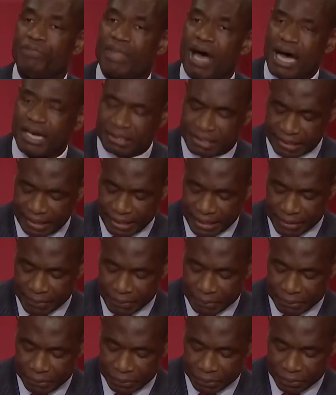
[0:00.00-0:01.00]
nothing.
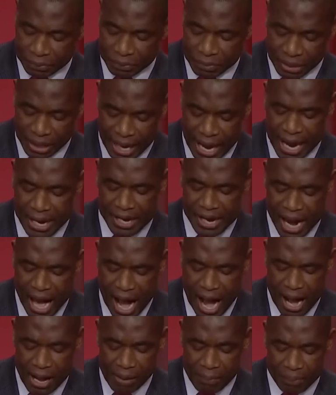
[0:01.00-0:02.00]
And
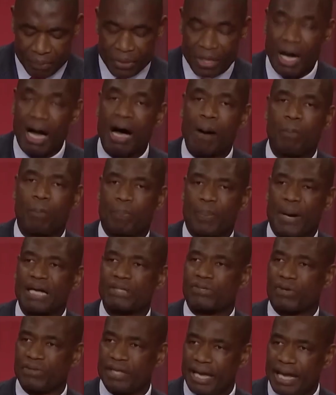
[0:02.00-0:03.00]
now I'm
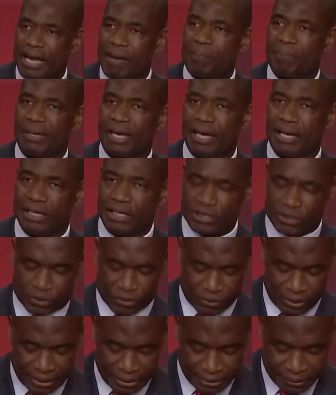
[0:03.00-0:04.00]
part of the NBA
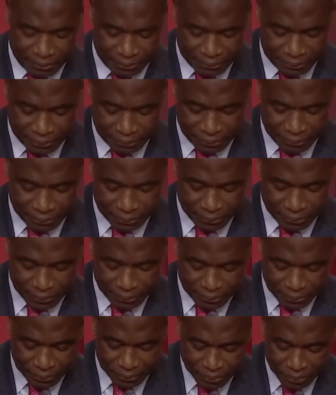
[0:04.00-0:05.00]
history.
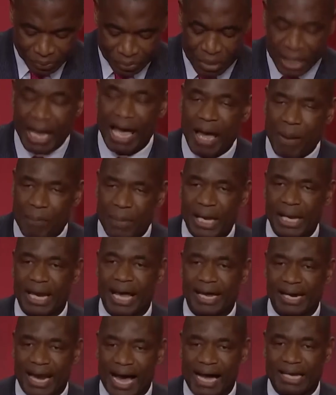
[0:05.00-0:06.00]
Yeah. It means
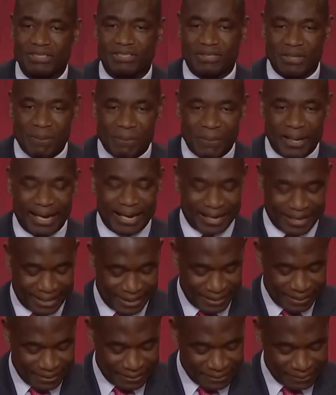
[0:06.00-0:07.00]
a lot to me.